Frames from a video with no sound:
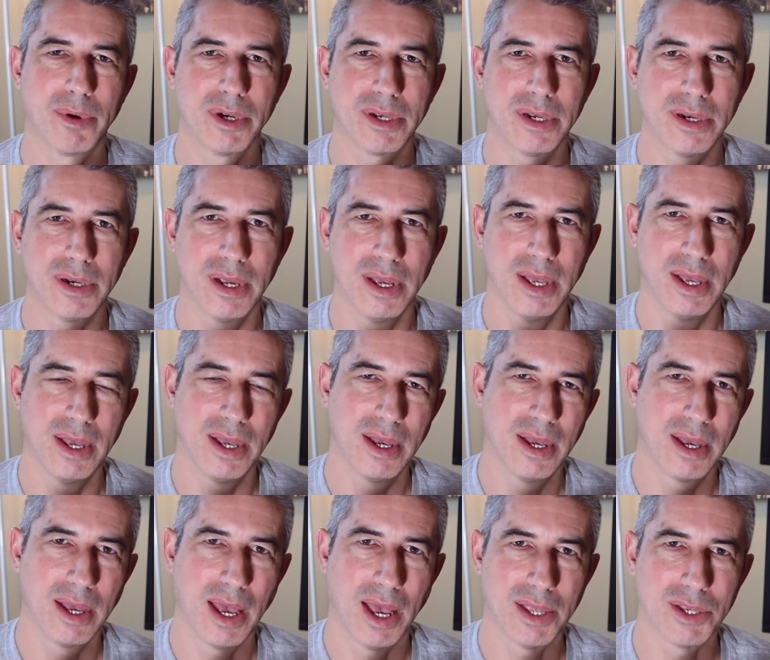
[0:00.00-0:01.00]
button
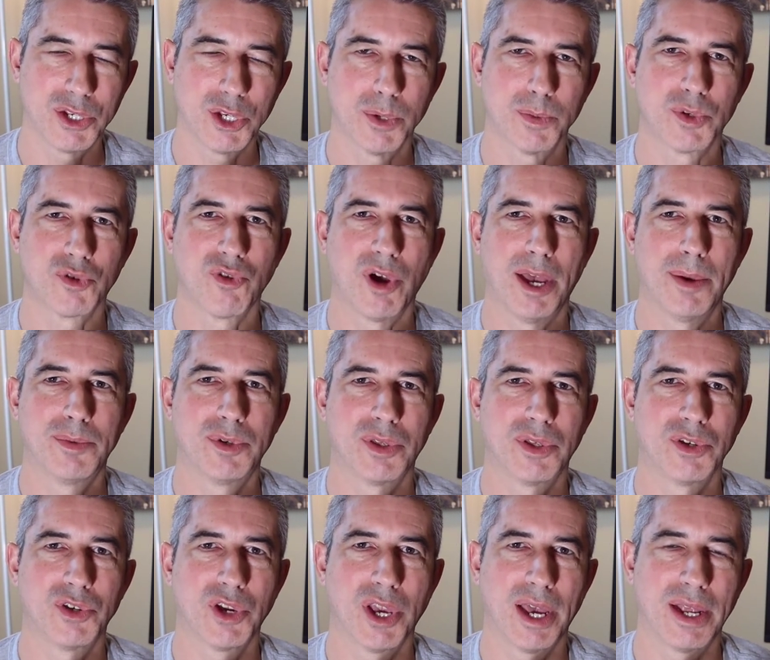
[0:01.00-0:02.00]
and subscribe to
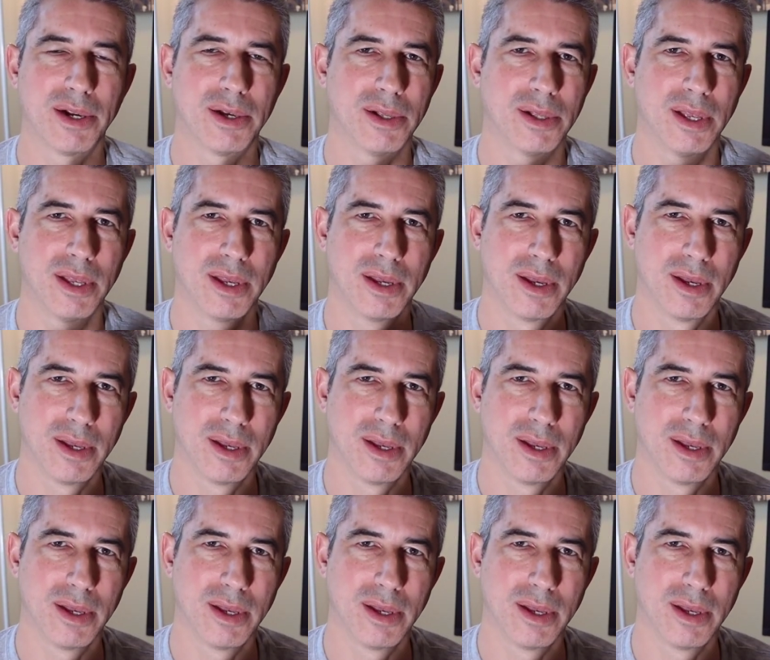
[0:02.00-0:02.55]
the channel.